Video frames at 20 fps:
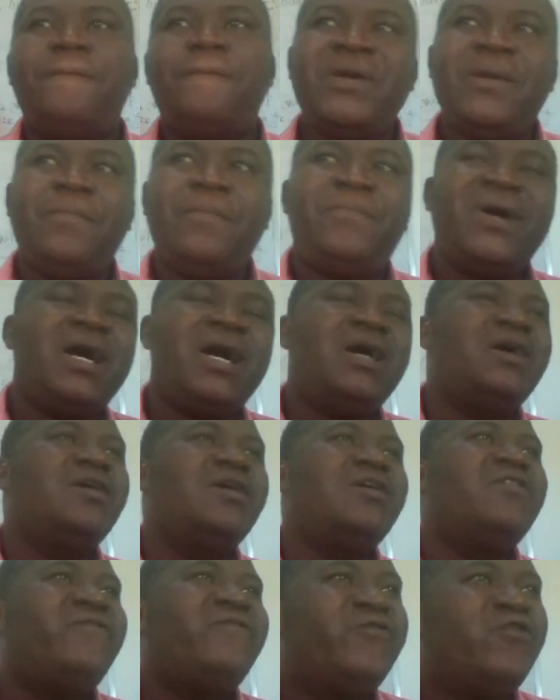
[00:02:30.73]
paper
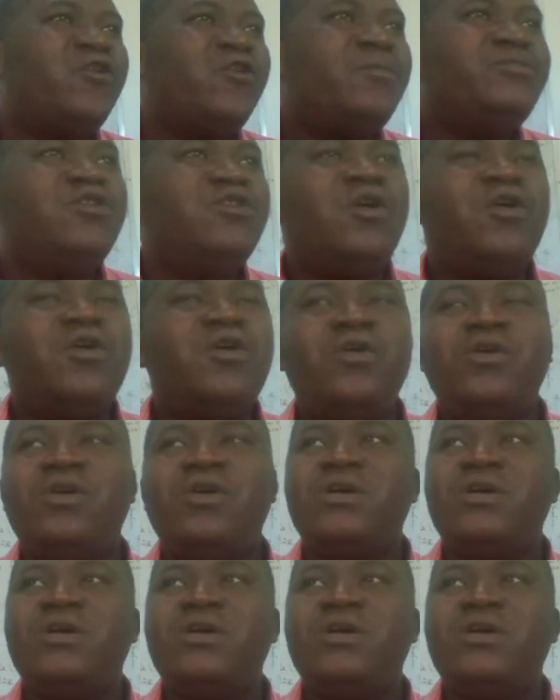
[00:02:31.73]
from your,